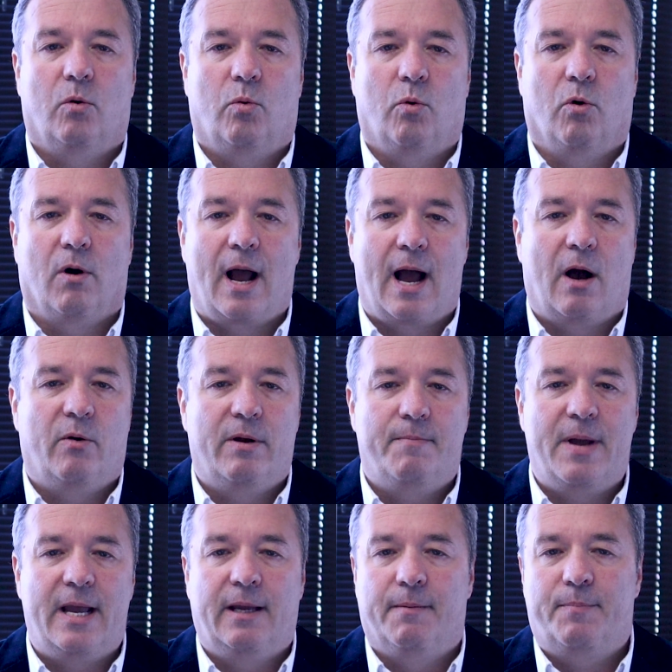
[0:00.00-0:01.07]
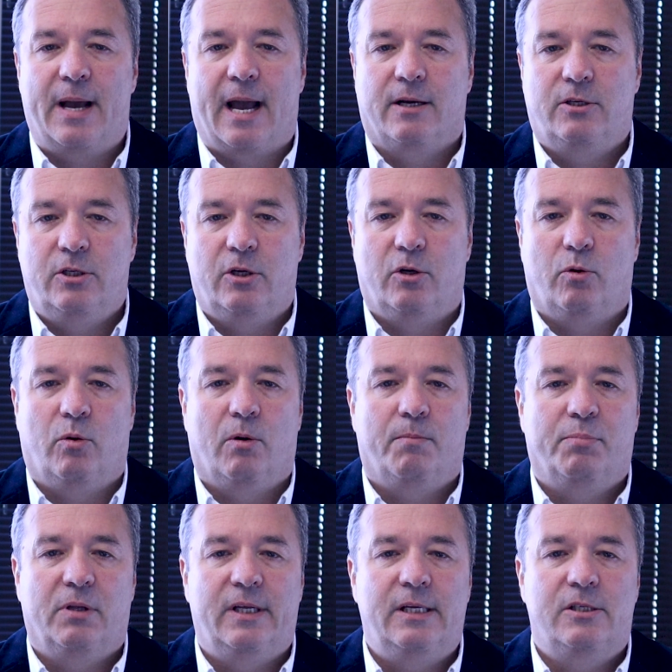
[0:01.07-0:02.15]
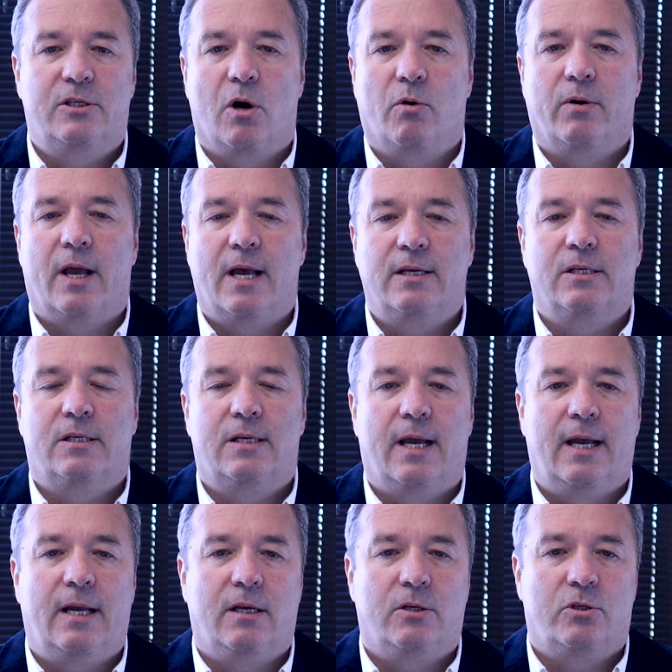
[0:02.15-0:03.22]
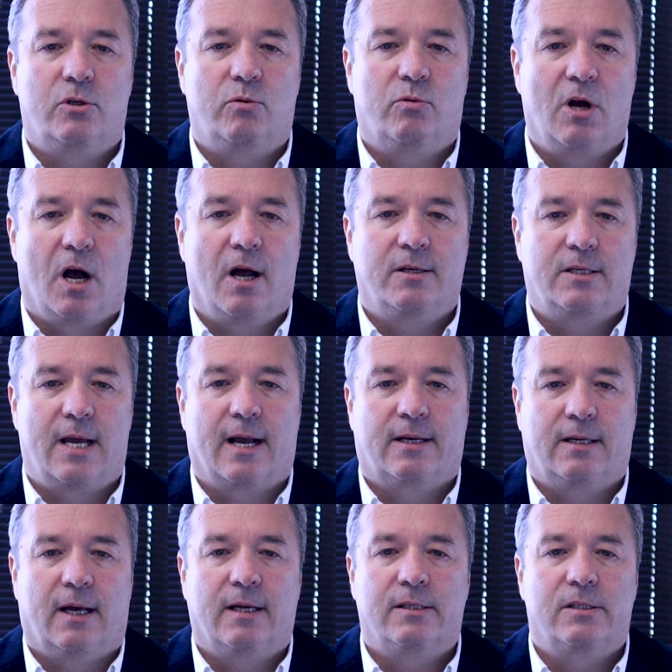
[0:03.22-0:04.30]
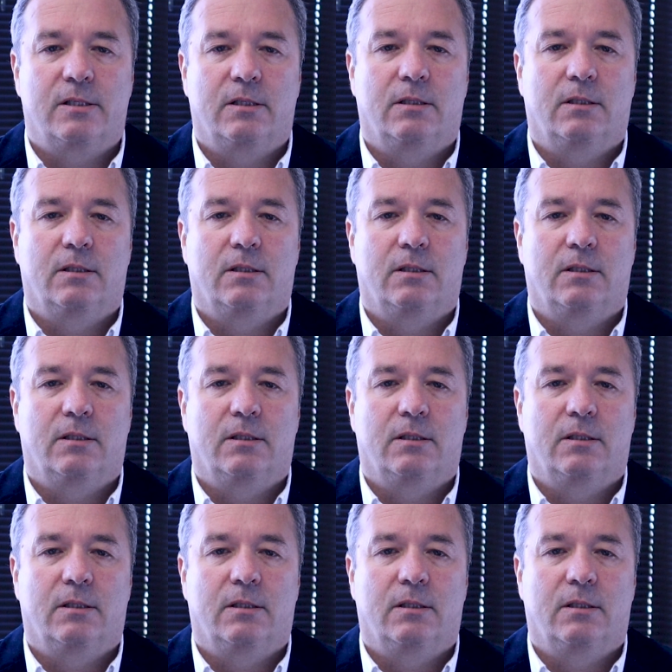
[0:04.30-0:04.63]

or how it may impact you, please don't hesitate to contact us.